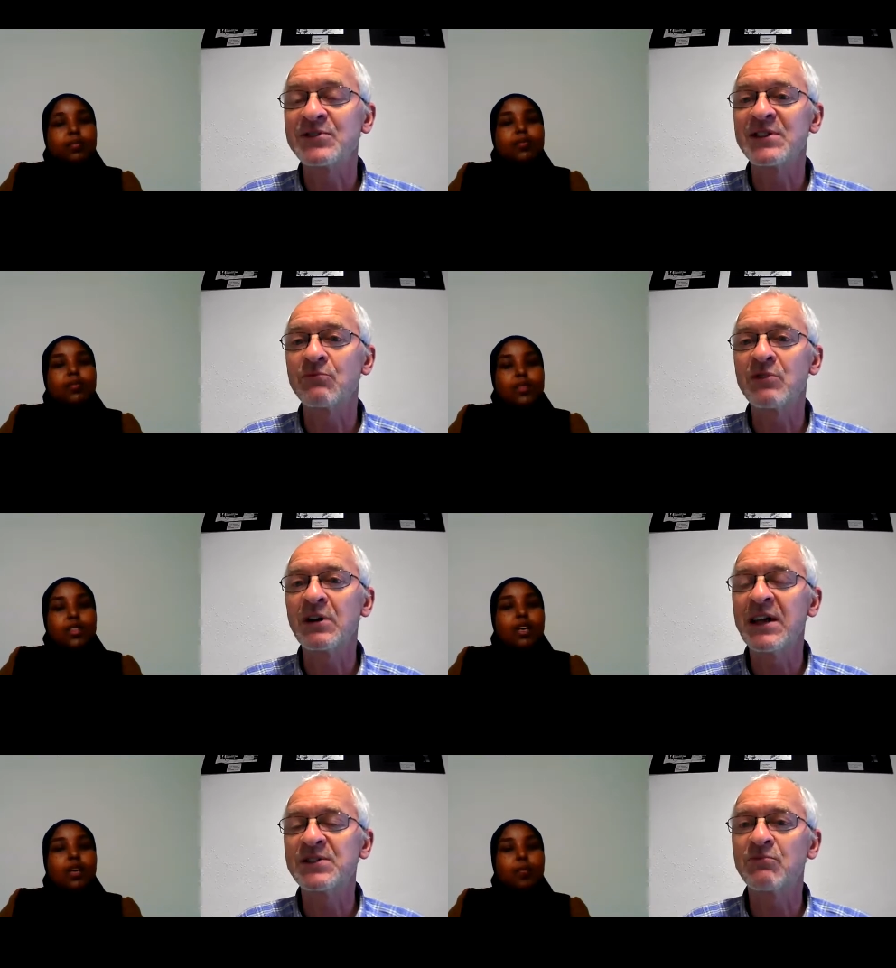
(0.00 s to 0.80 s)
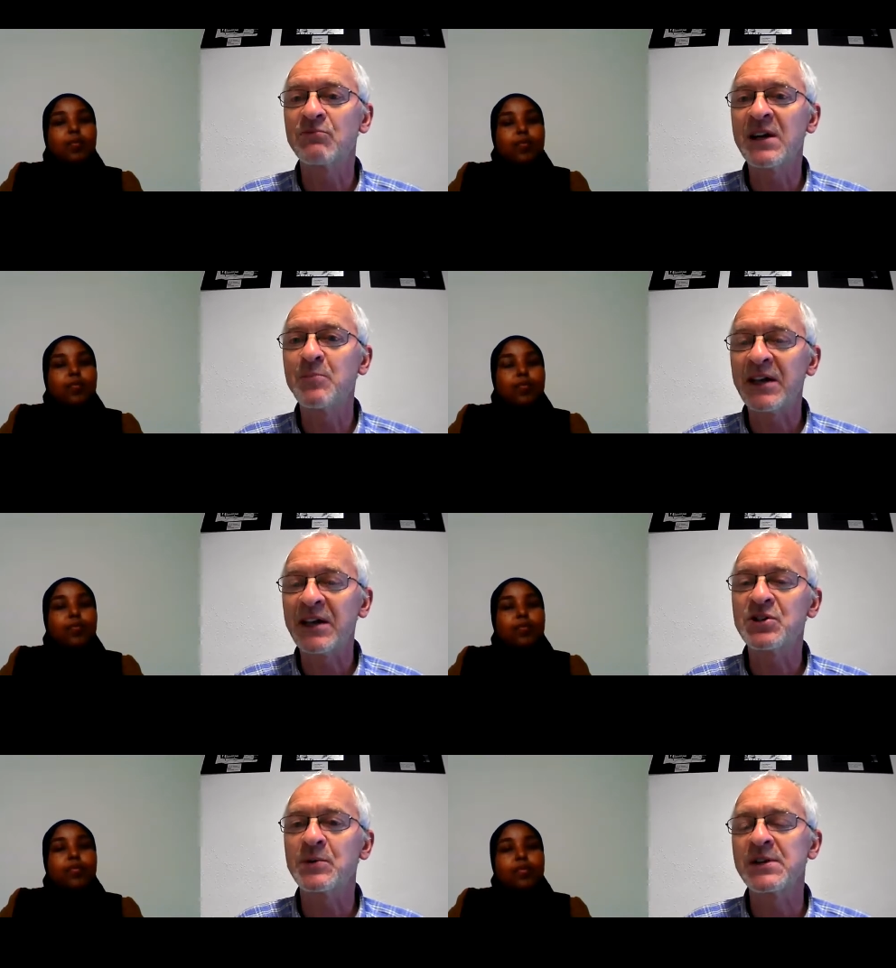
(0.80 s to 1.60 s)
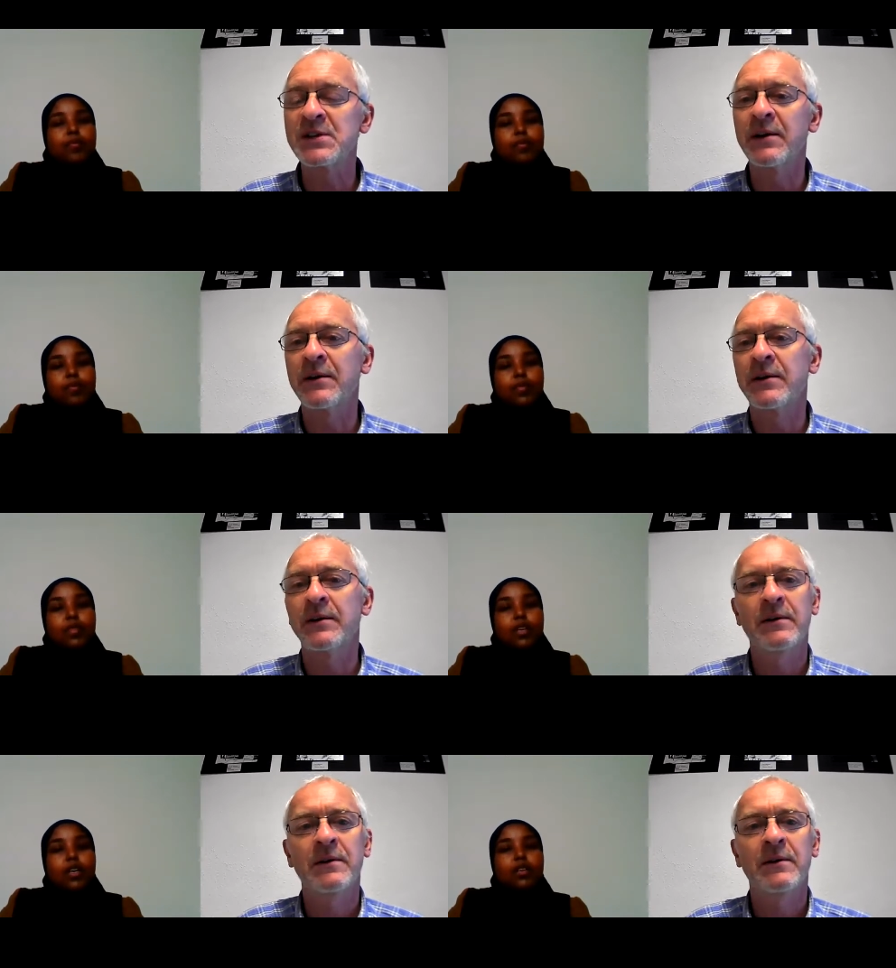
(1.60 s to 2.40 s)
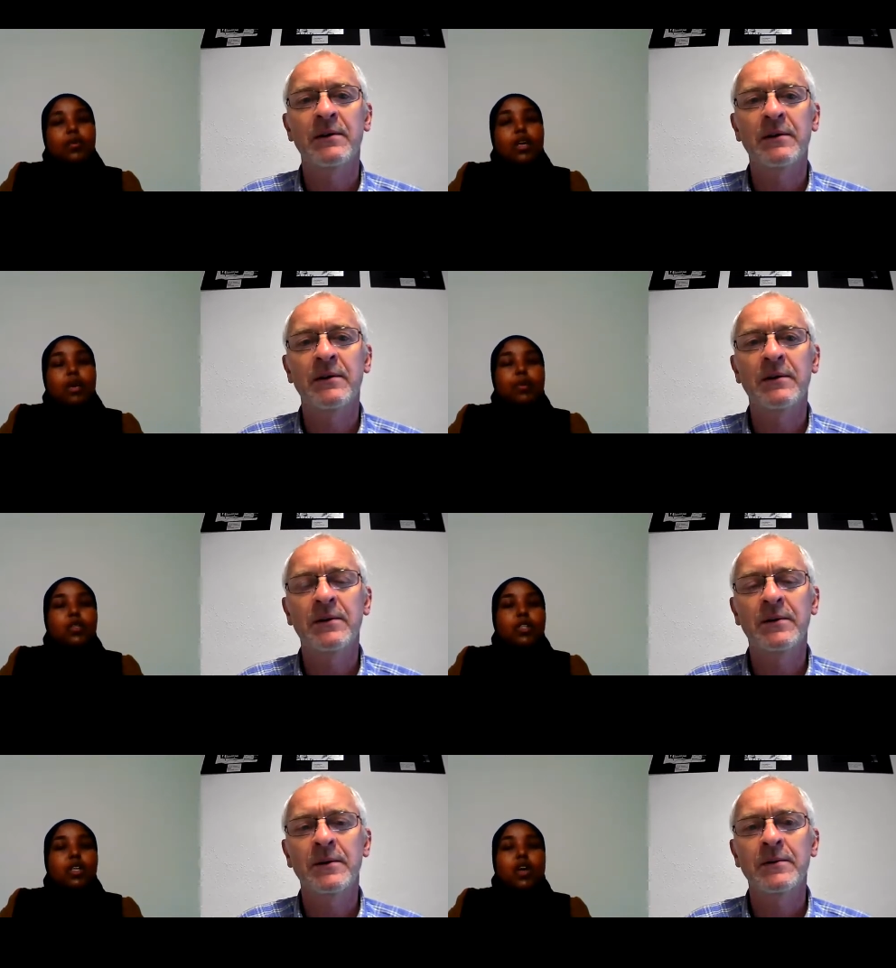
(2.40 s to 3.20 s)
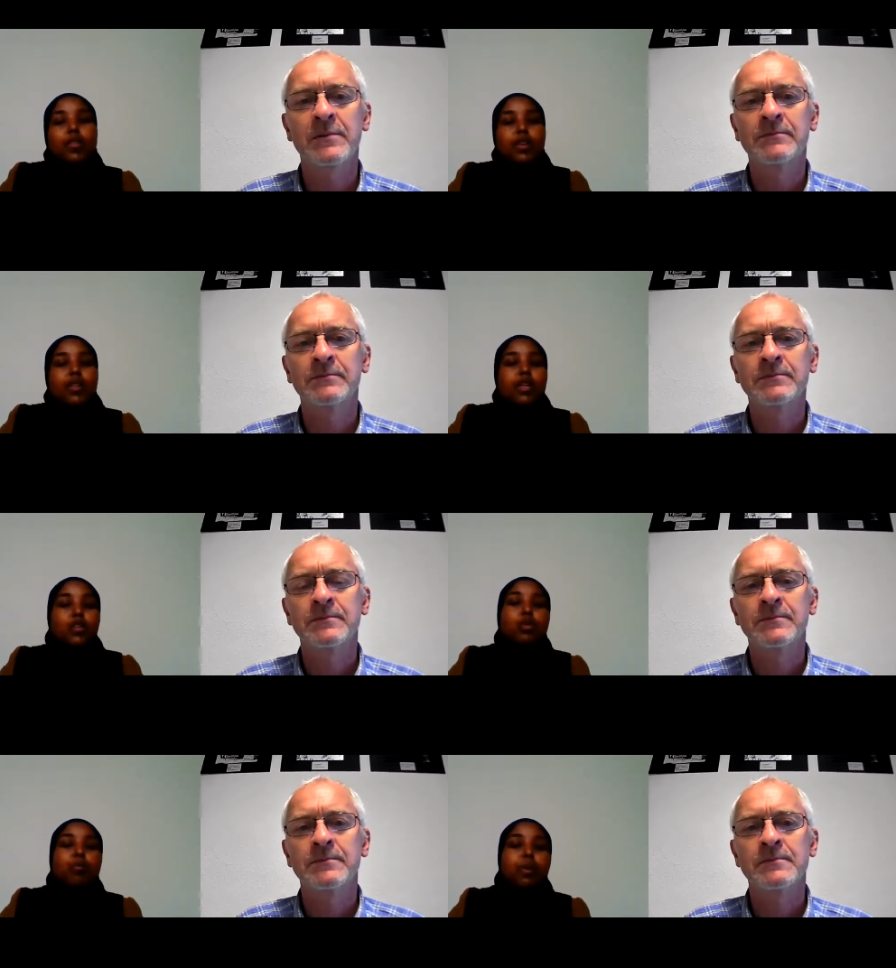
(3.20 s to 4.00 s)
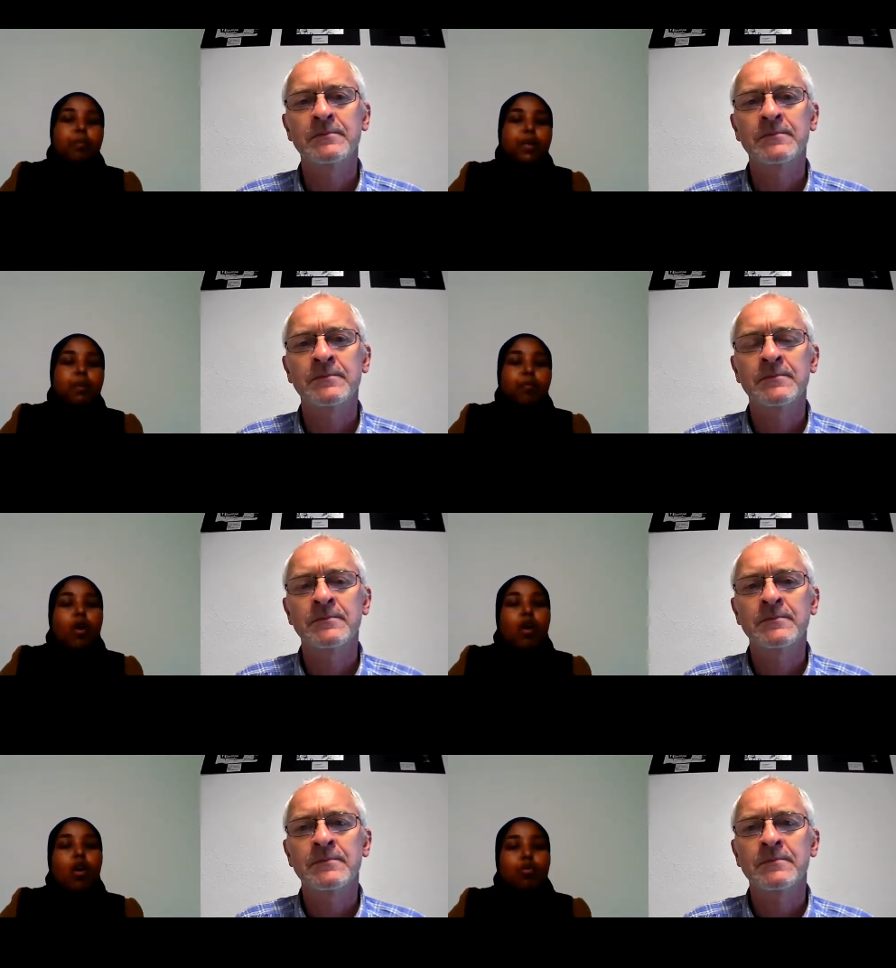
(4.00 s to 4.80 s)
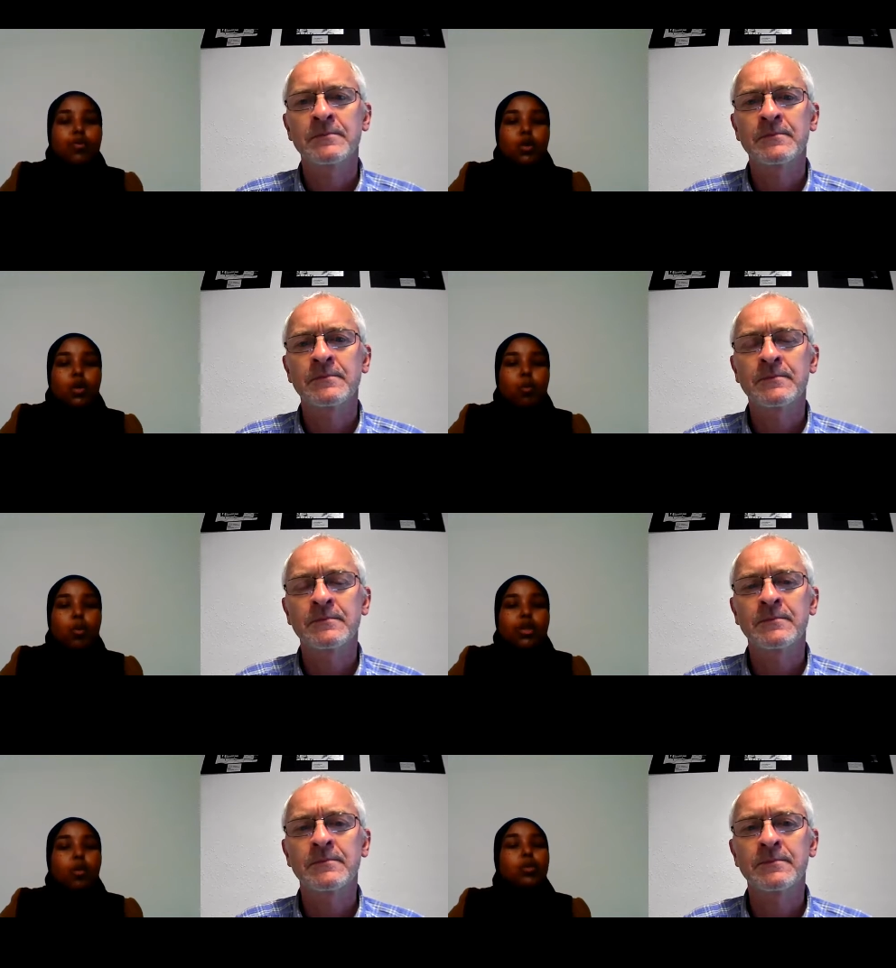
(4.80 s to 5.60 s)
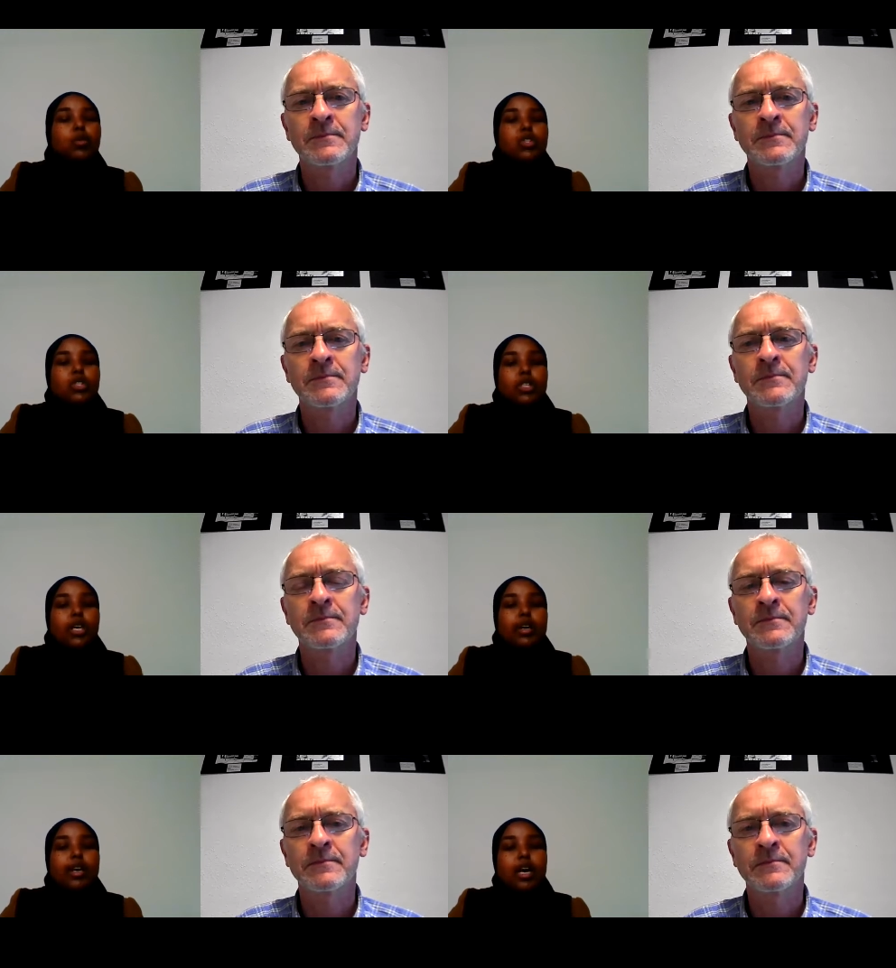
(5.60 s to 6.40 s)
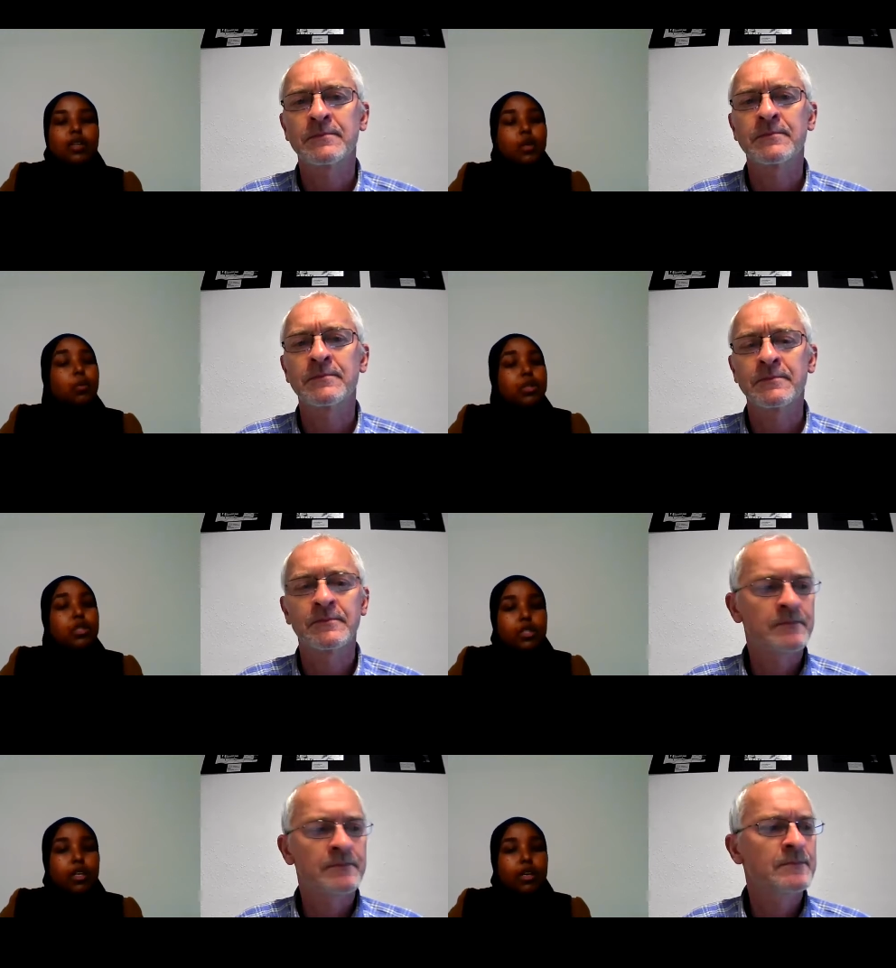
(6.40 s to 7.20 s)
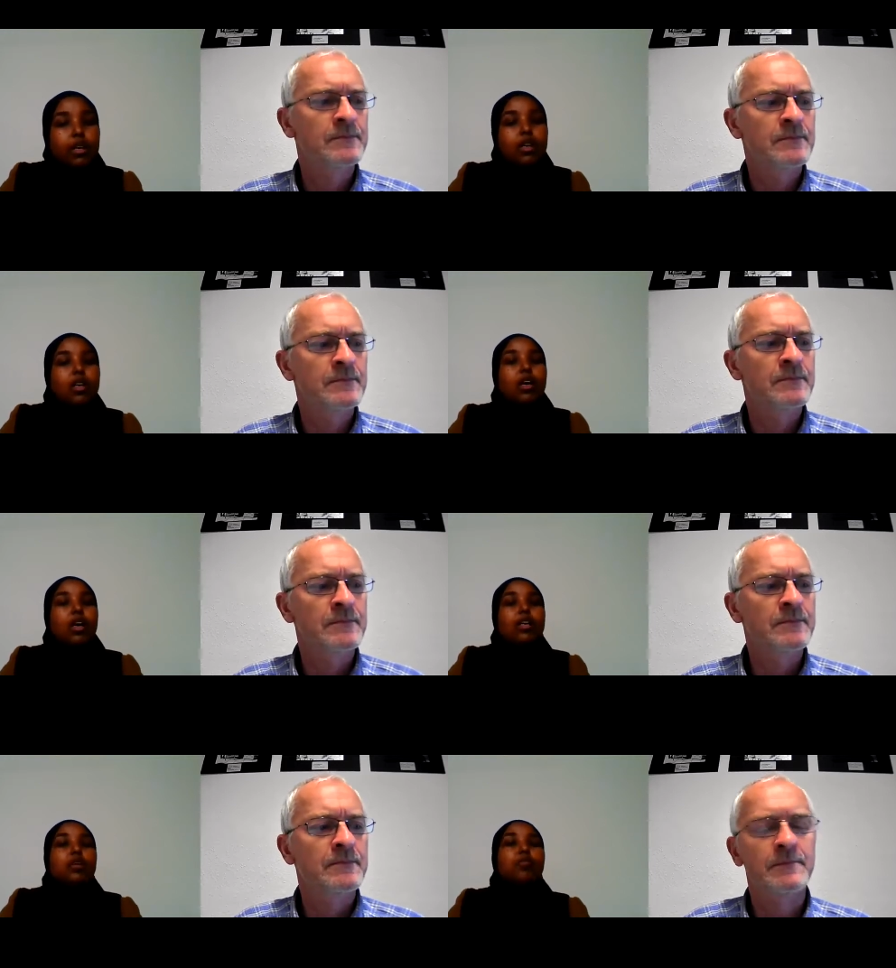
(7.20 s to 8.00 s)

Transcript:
Speaker 1: It's a really yeah. it's a really big issue, isn't it?
Speaker 2: yeah yeah because they are they they should be a big part of you know what they want to say and how they want to say it and i